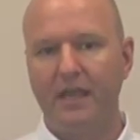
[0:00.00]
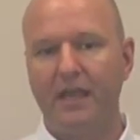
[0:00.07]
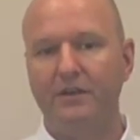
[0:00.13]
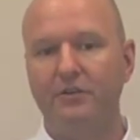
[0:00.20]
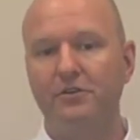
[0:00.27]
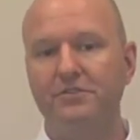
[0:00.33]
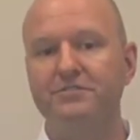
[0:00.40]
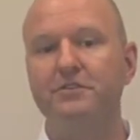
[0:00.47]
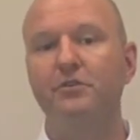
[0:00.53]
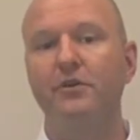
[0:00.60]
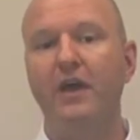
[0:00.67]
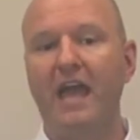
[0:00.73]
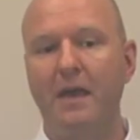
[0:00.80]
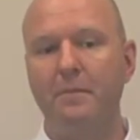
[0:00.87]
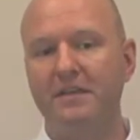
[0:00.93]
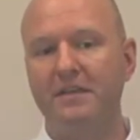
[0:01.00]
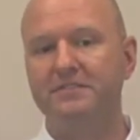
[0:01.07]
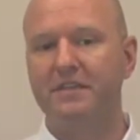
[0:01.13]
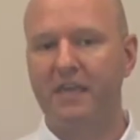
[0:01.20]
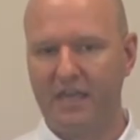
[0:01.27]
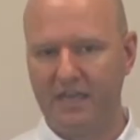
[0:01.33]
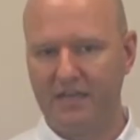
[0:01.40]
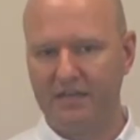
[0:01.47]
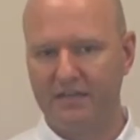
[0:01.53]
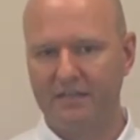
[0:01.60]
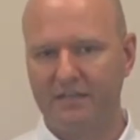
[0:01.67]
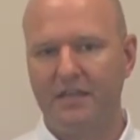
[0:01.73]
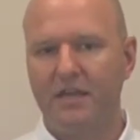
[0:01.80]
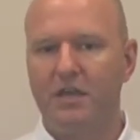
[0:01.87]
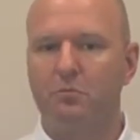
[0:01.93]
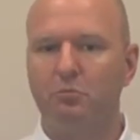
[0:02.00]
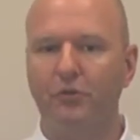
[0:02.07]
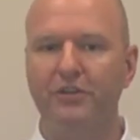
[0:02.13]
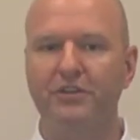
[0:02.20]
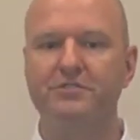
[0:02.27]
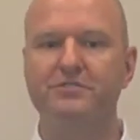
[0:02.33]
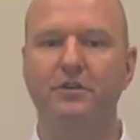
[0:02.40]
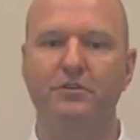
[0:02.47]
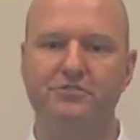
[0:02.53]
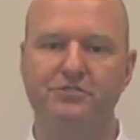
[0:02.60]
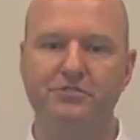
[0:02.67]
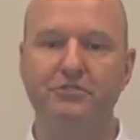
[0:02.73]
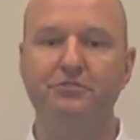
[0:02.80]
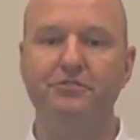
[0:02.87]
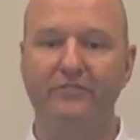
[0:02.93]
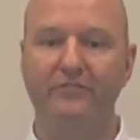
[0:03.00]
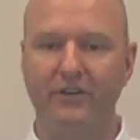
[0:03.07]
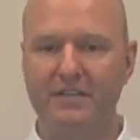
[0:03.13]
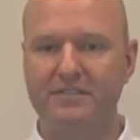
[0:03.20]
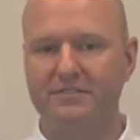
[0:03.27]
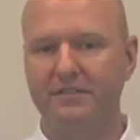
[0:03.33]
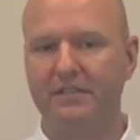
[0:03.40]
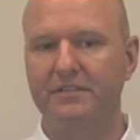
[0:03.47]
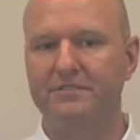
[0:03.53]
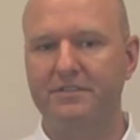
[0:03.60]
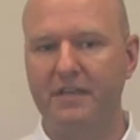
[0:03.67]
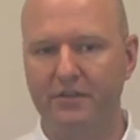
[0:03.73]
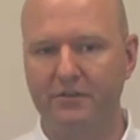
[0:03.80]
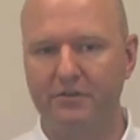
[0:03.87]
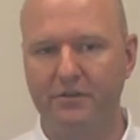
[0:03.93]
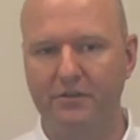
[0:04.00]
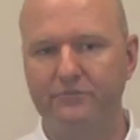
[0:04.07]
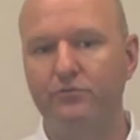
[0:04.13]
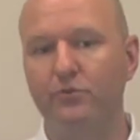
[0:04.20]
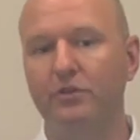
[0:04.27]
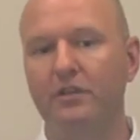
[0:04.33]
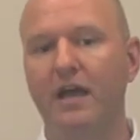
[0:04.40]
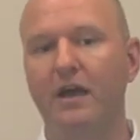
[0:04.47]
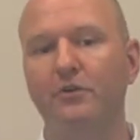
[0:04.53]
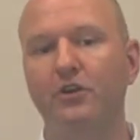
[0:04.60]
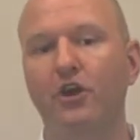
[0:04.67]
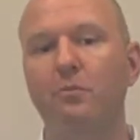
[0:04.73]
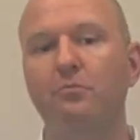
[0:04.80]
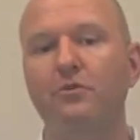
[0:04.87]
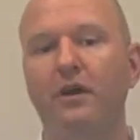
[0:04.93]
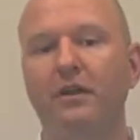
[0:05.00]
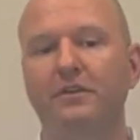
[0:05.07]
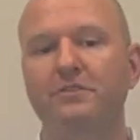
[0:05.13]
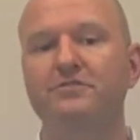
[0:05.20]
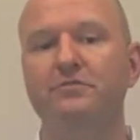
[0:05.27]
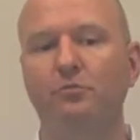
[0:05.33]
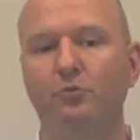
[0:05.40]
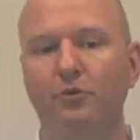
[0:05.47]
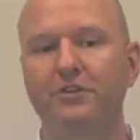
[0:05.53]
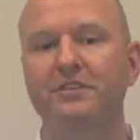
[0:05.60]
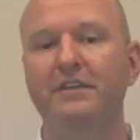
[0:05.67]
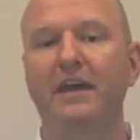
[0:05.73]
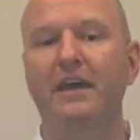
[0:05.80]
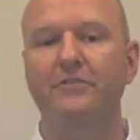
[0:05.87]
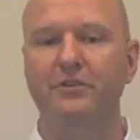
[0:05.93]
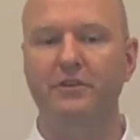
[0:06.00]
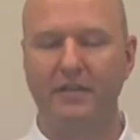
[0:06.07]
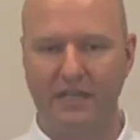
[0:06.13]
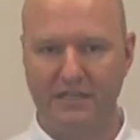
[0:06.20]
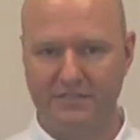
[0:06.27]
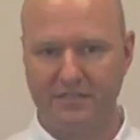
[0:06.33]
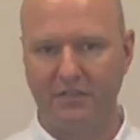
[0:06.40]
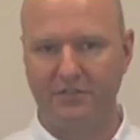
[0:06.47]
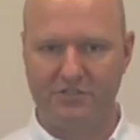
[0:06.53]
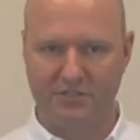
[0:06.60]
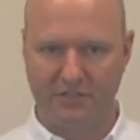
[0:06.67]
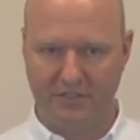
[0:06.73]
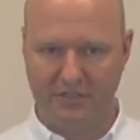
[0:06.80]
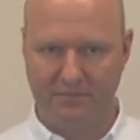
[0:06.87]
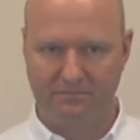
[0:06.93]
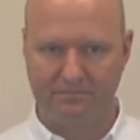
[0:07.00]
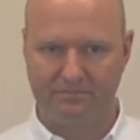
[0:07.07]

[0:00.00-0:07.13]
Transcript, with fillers: And also MS-CAN, Morningstar's new device link standard for allowing our products to work together intelligently.